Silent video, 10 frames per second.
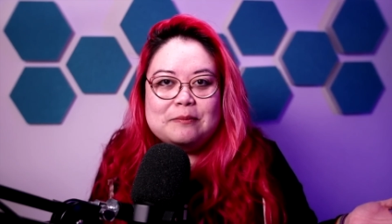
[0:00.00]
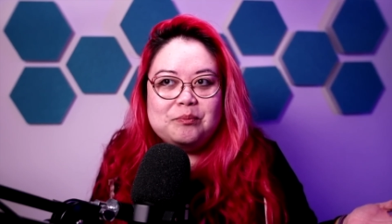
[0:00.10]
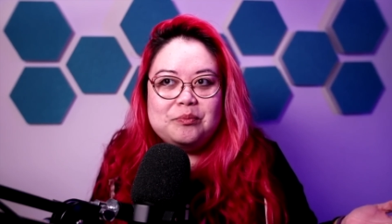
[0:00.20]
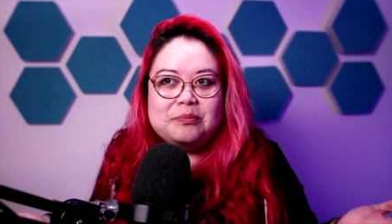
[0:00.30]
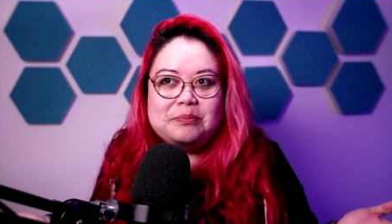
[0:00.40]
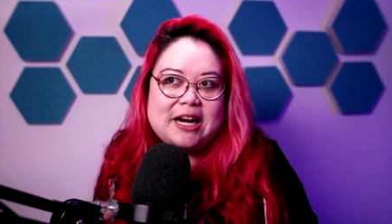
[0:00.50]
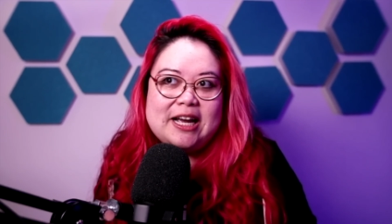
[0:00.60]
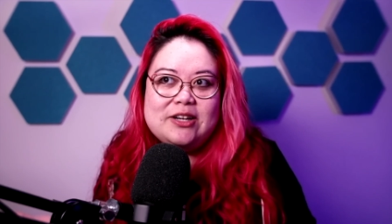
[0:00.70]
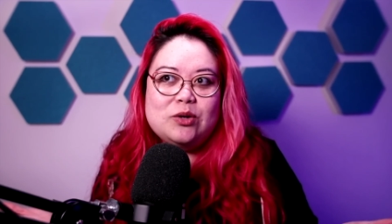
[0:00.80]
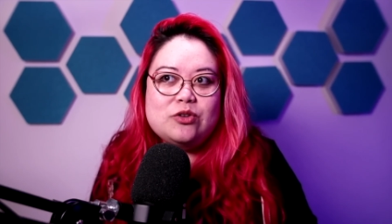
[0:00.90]
But I
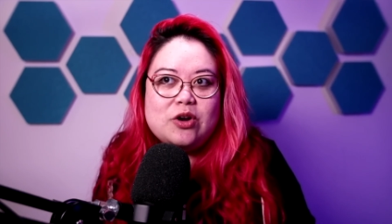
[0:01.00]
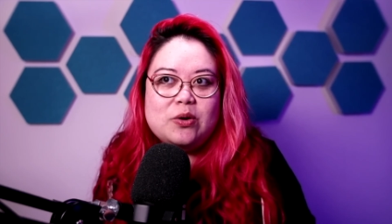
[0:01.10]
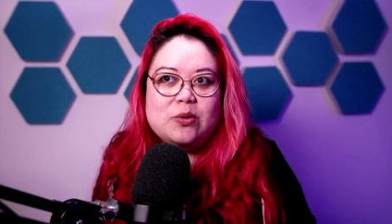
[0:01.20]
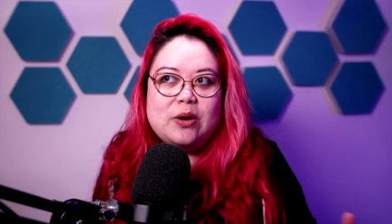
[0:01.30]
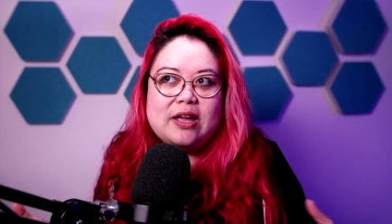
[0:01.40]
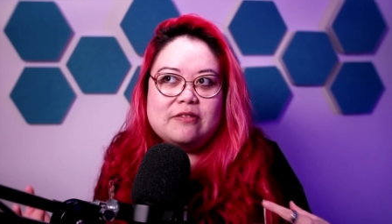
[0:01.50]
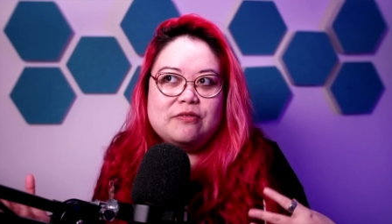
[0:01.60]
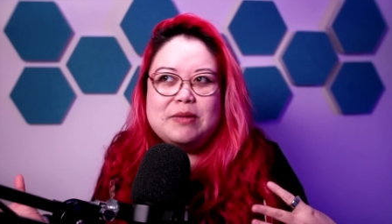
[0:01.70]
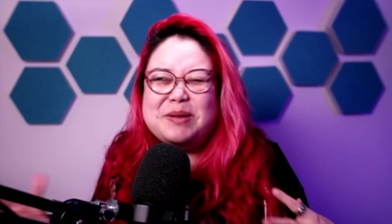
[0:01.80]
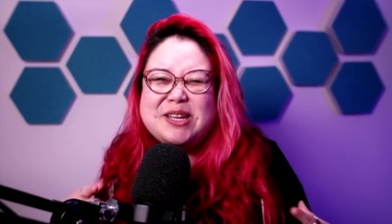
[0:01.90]
don't know if
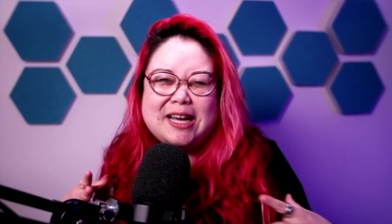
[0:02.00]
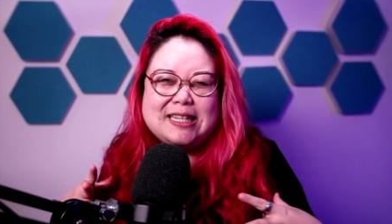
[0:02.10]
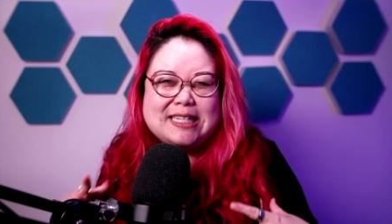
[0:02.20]
maybe I need